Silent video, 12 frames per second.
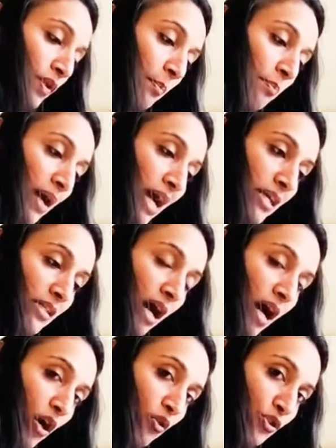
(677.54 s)
pad
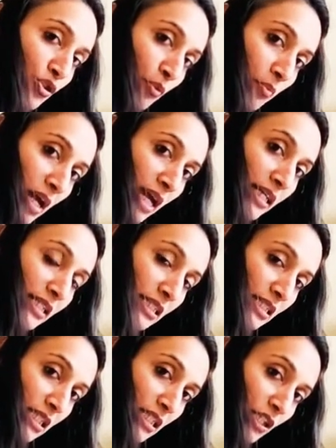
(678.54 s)
out your back
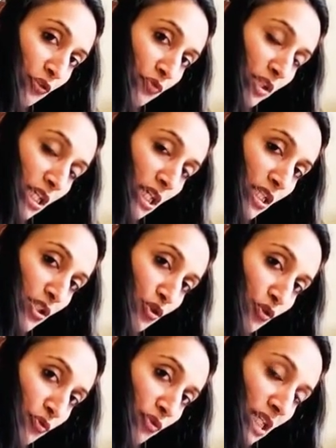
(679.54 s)
knee if in case you're
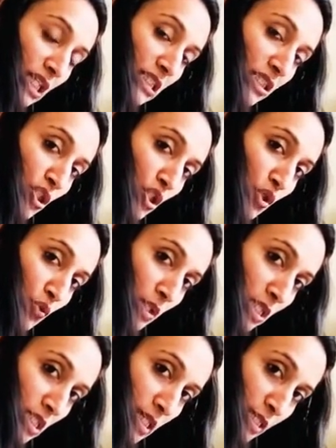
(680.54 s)
feeling this is too
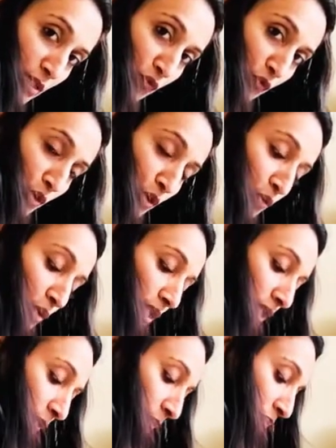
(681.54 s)
intense for your
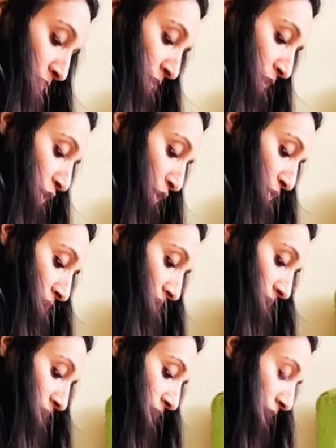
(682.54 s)
knee. All right.
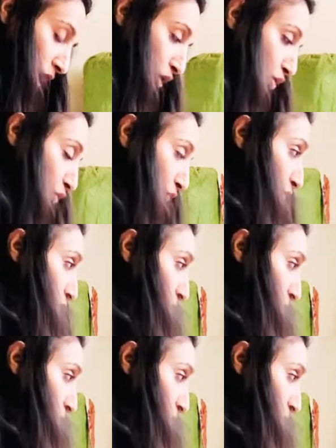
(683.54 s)
So from